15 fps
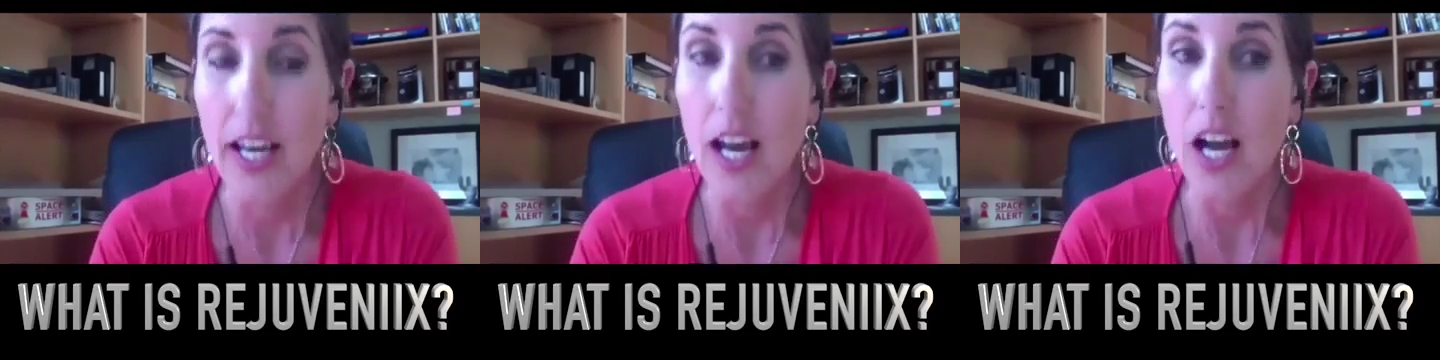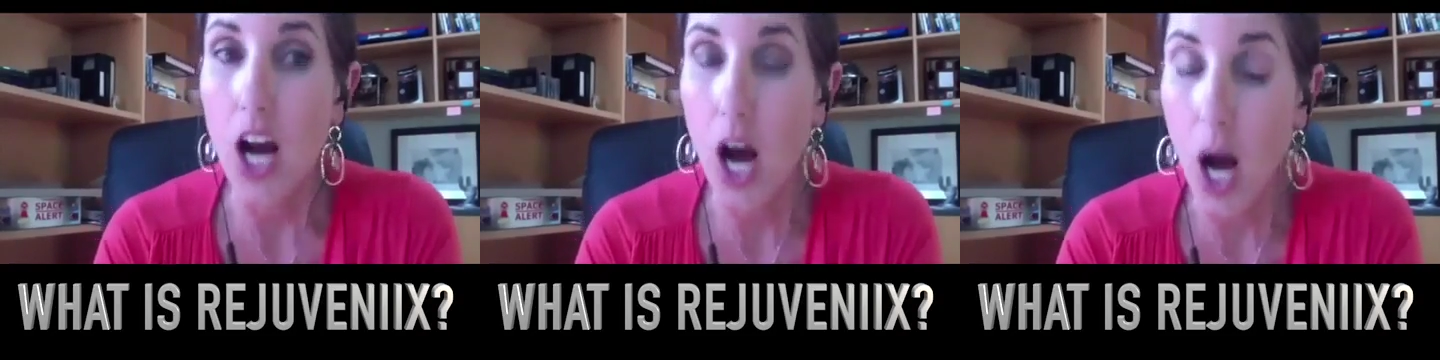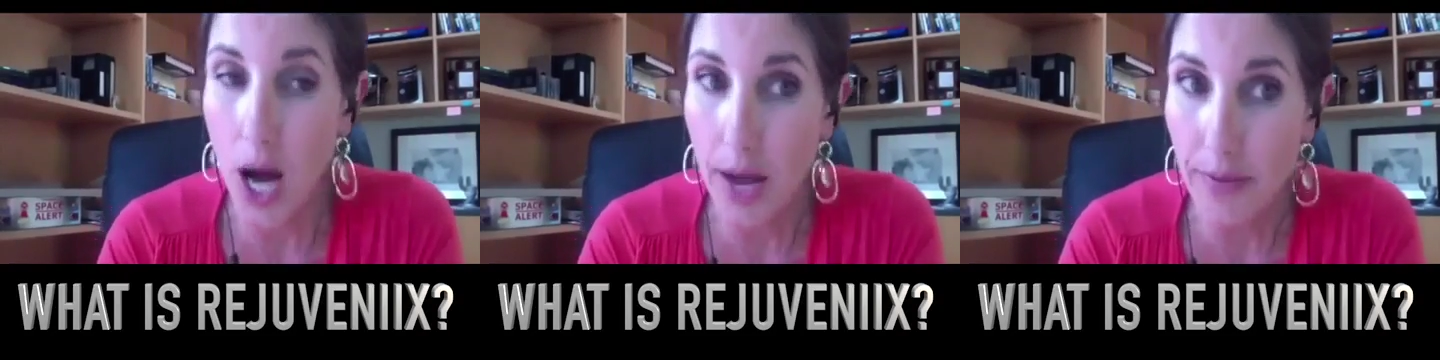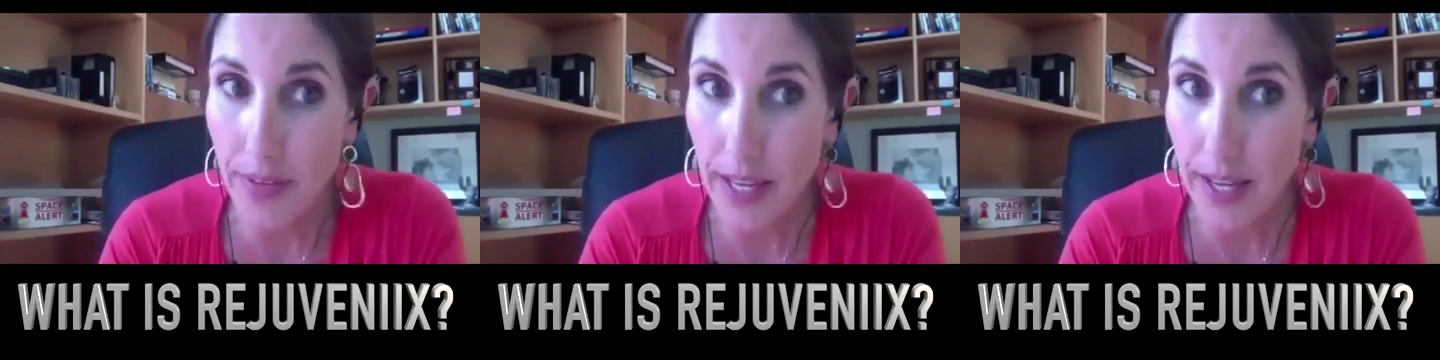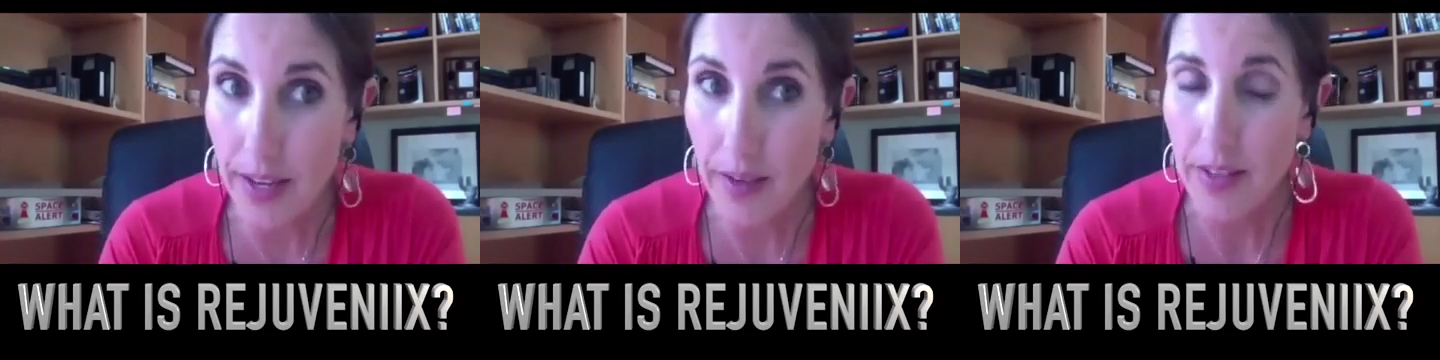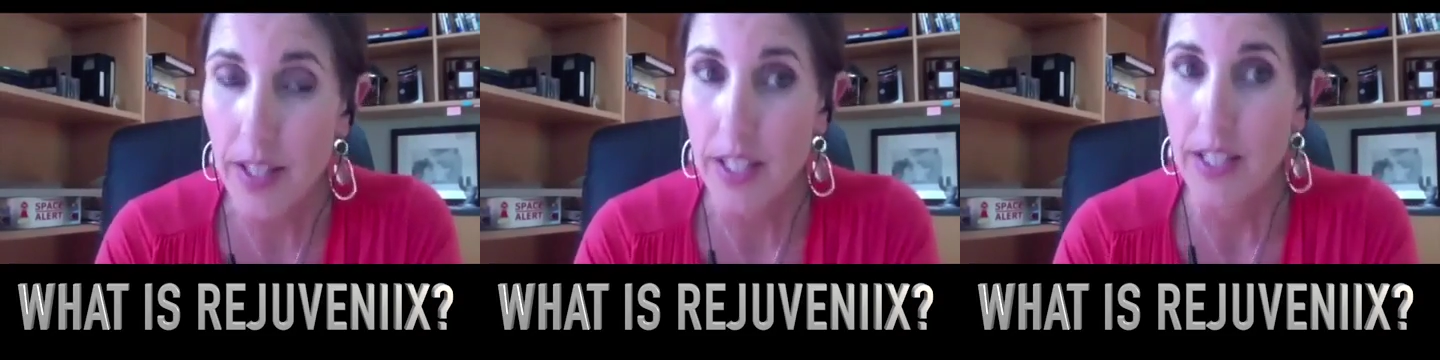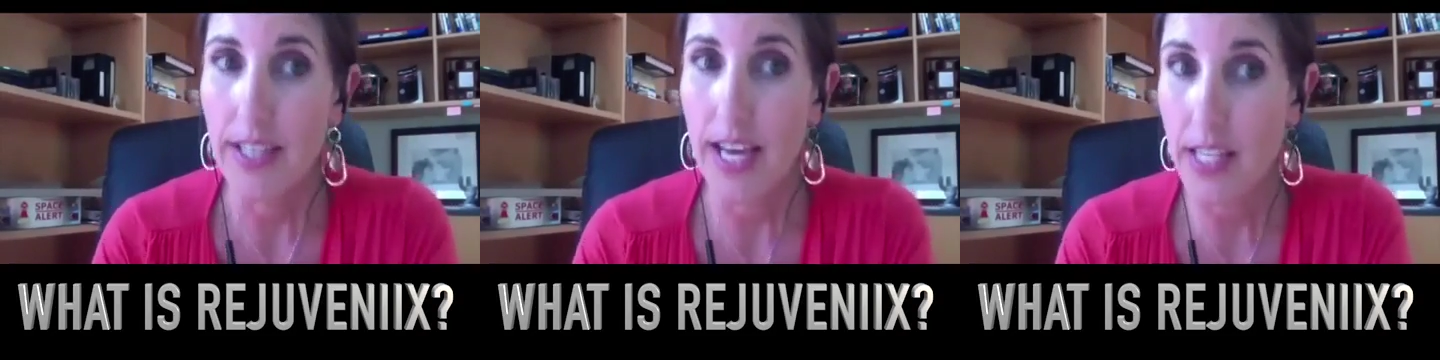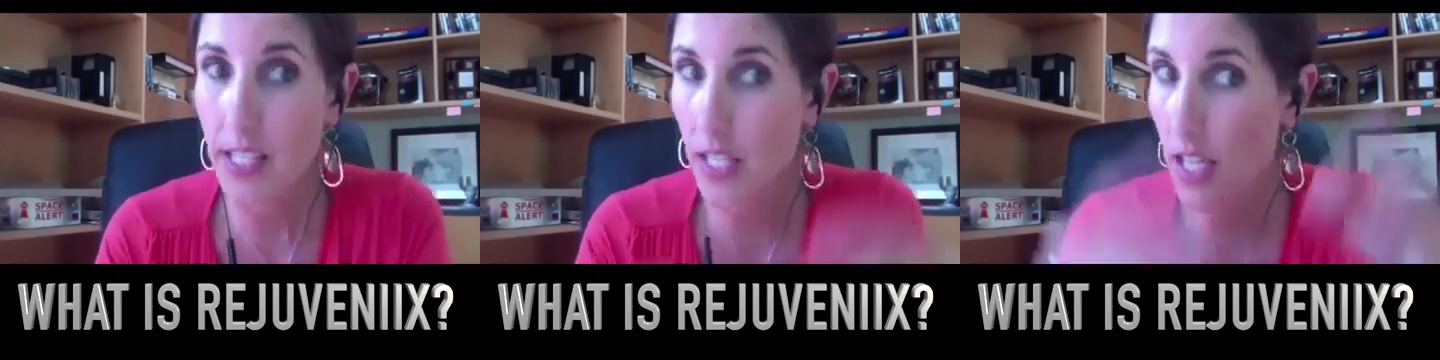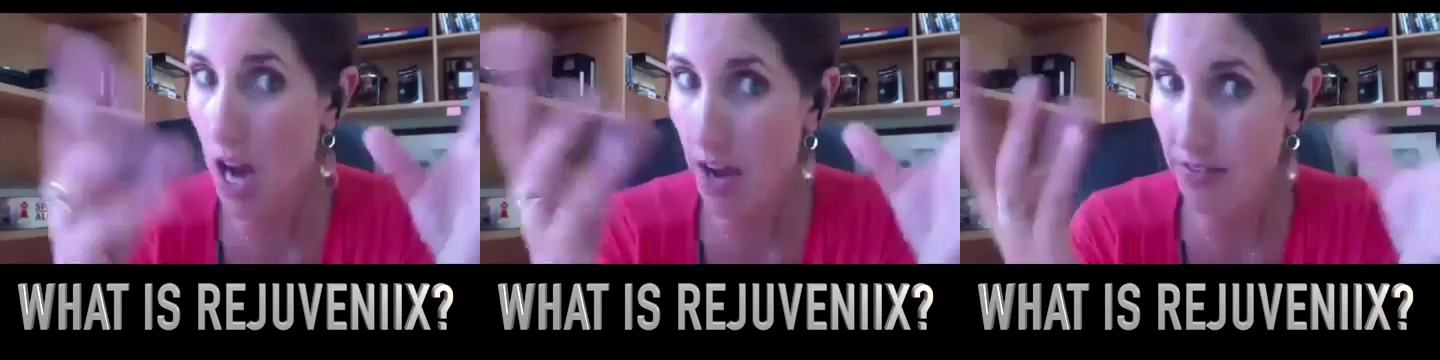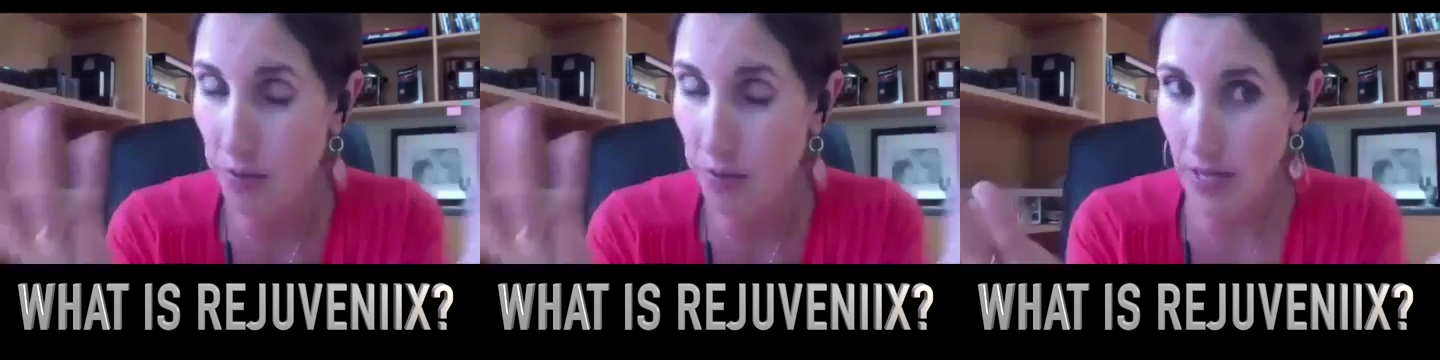Coffee takes a
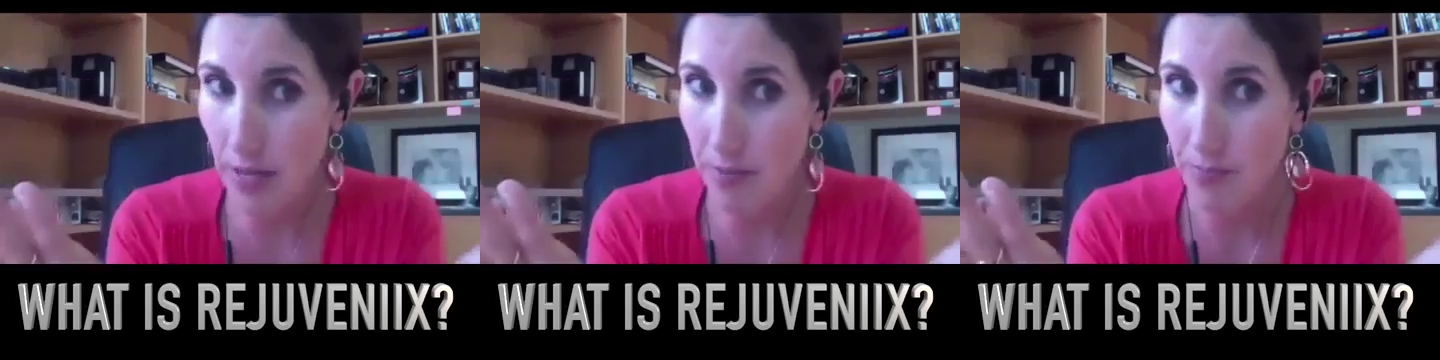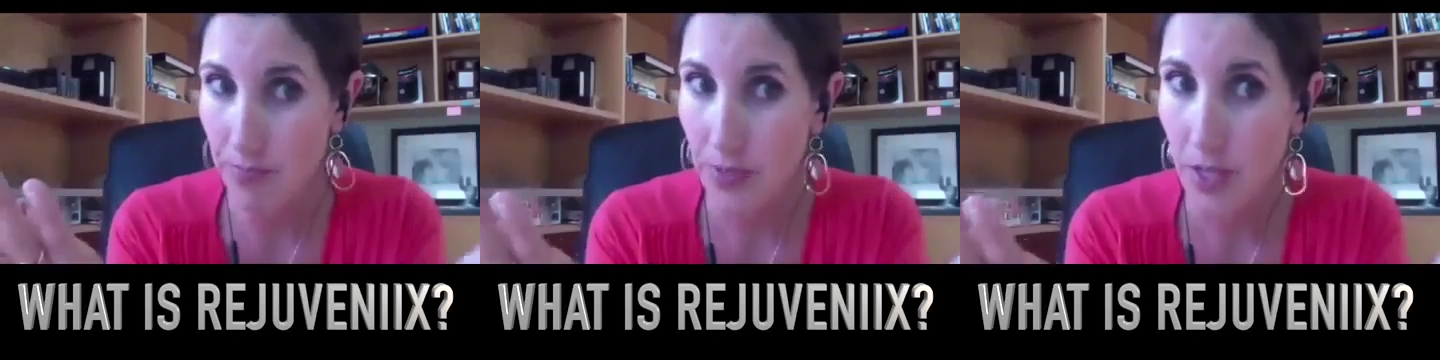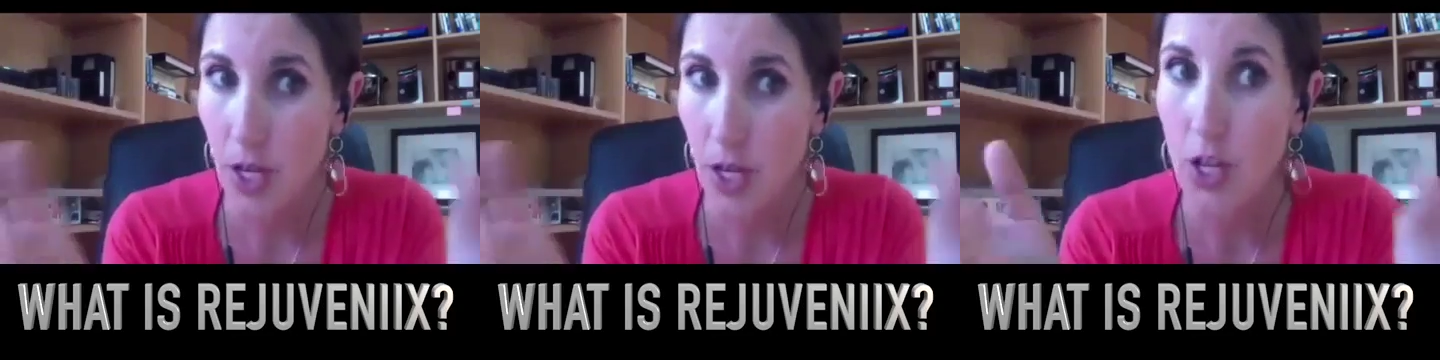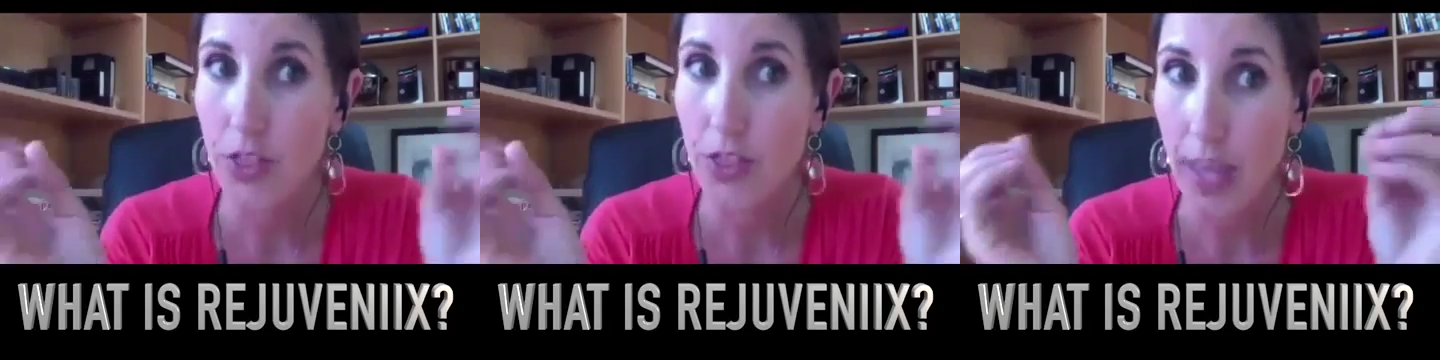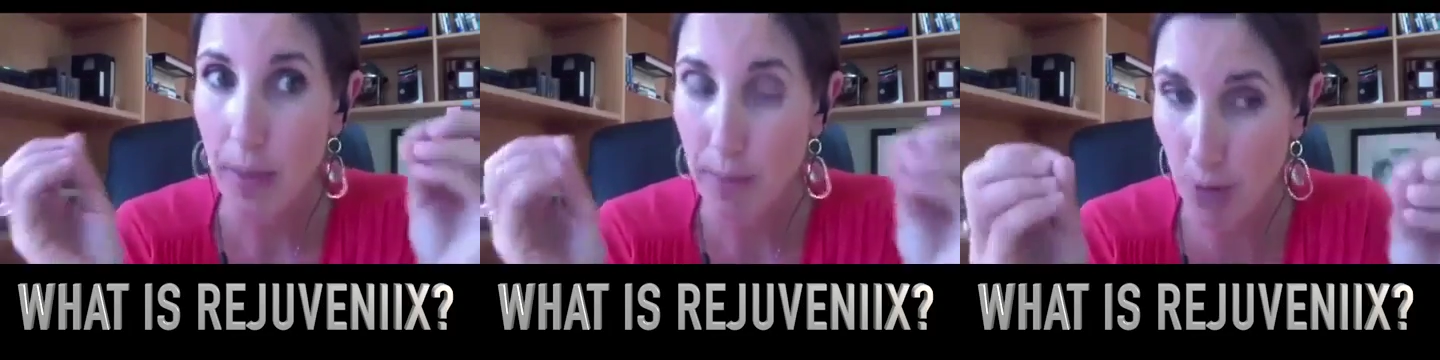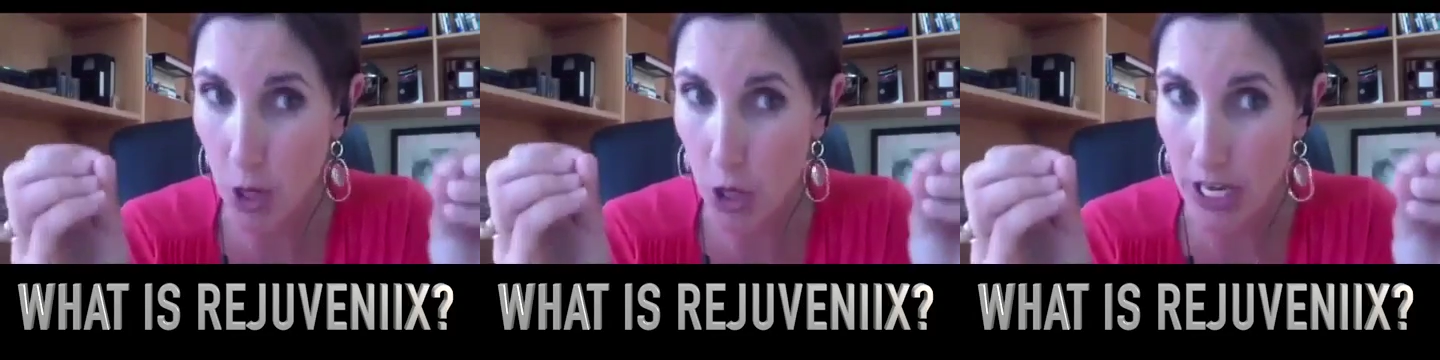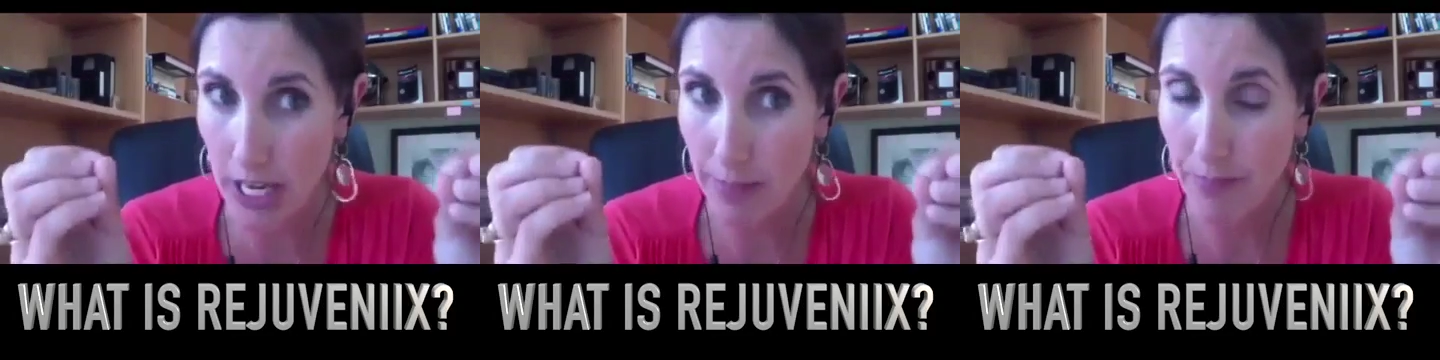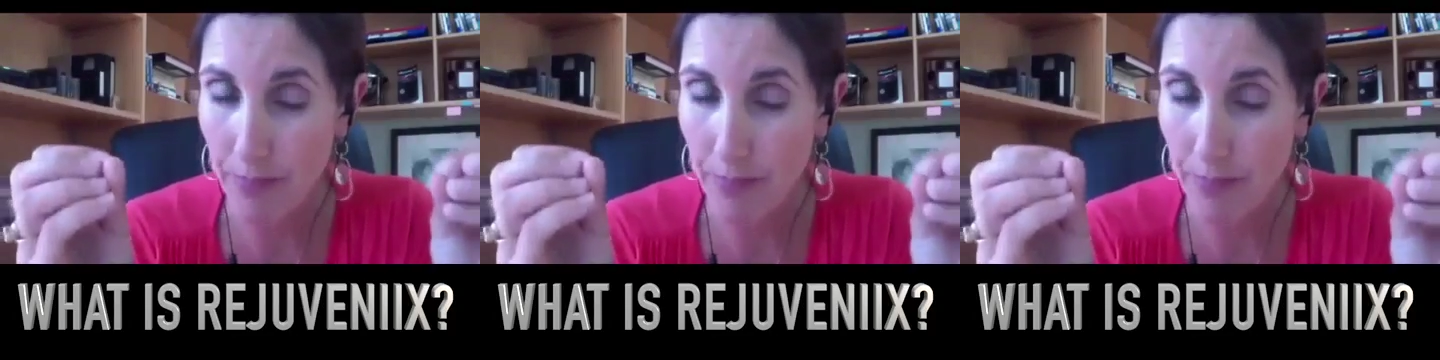coffee bean, they burn it.